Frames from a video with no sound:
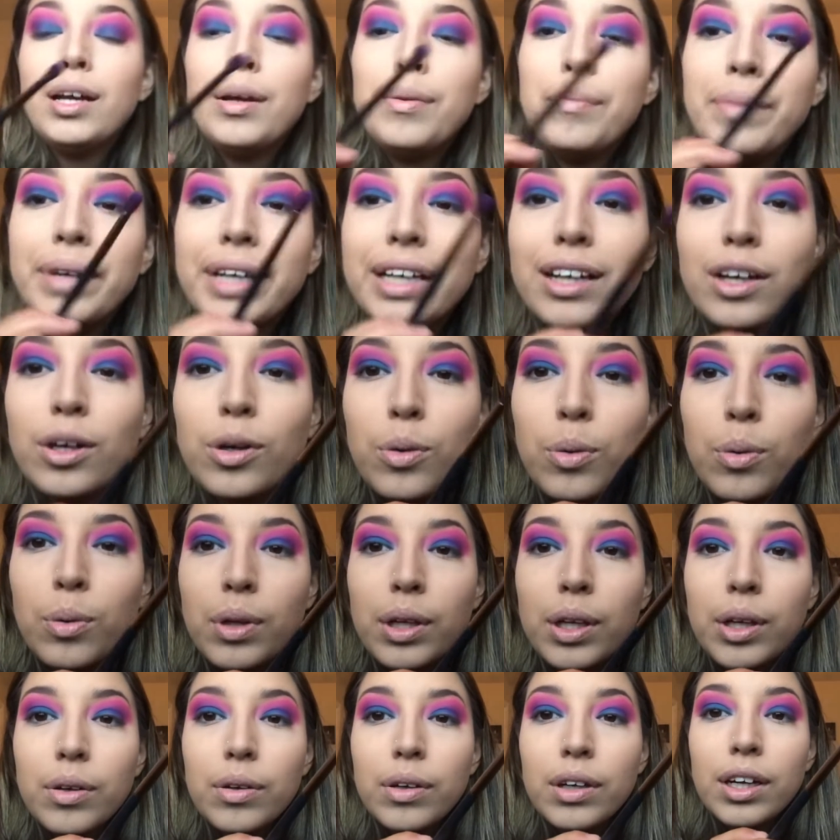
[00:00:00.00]
Make a cool
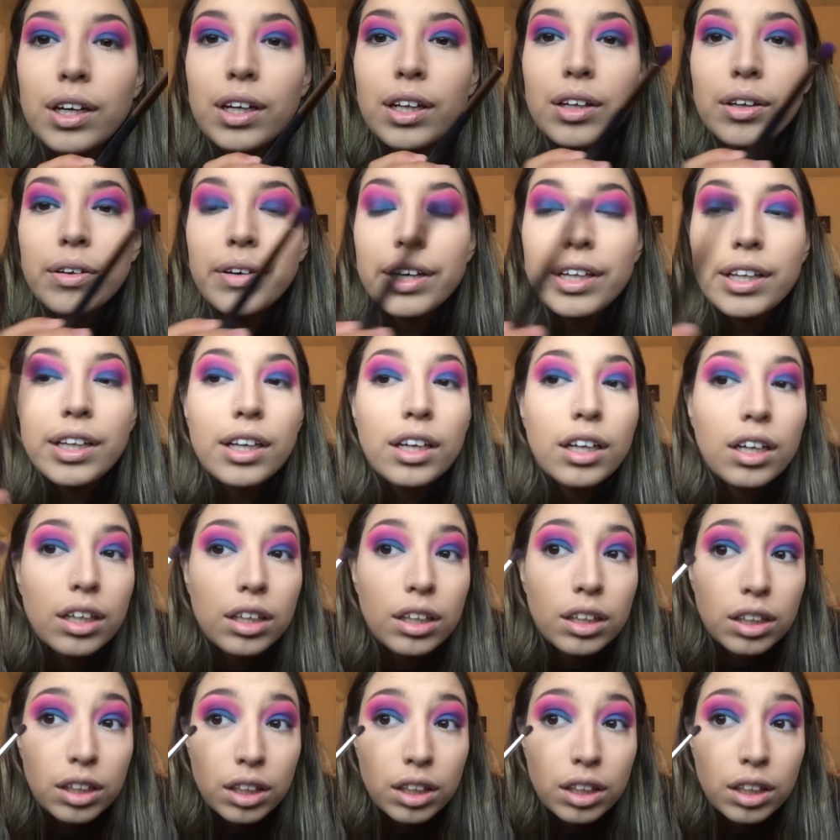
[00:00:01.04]
little color right there.